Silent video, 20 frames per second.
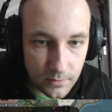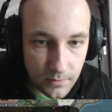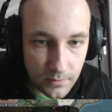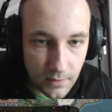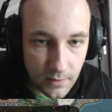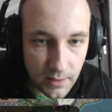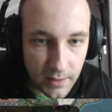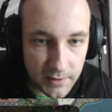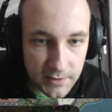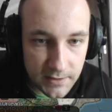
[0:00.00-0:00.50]

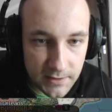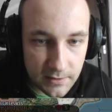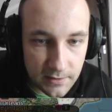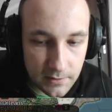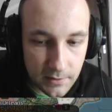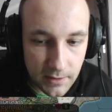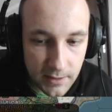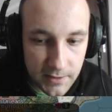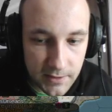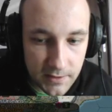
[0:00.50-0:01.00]
Let's
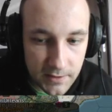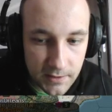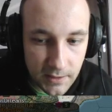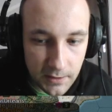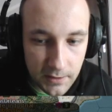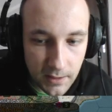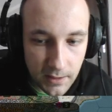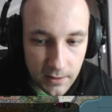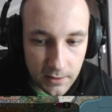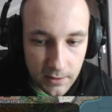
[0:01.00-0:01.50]
say
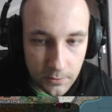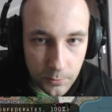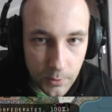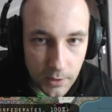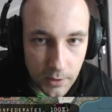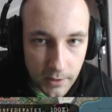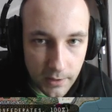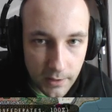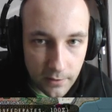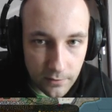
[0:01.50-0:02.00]
that
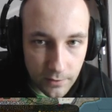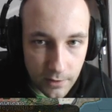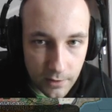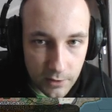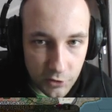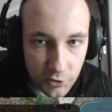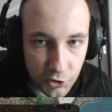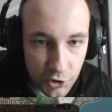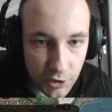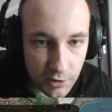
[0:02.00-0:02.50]
we'll have a
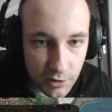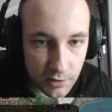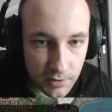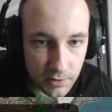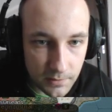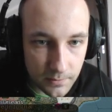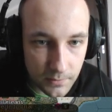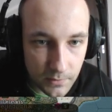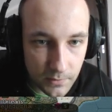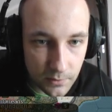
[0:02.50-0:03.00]
cheat
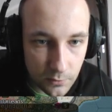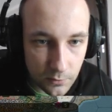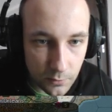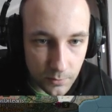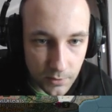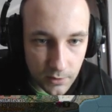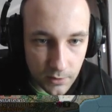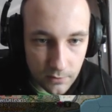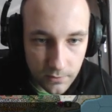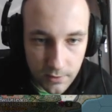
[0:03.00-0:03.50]
to
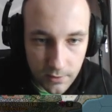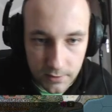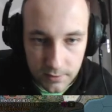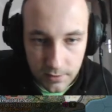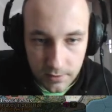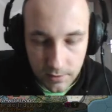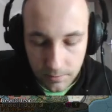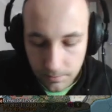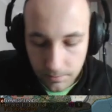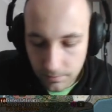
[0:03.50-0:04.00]
be
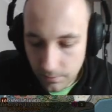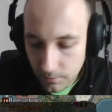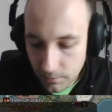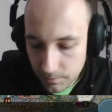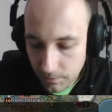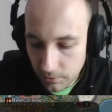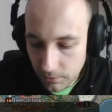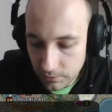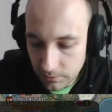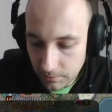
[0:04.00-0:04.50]
invested,
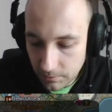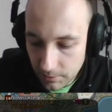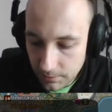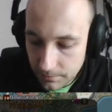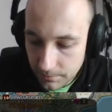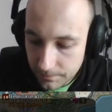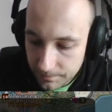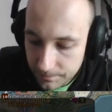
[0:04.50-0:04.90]
possibly.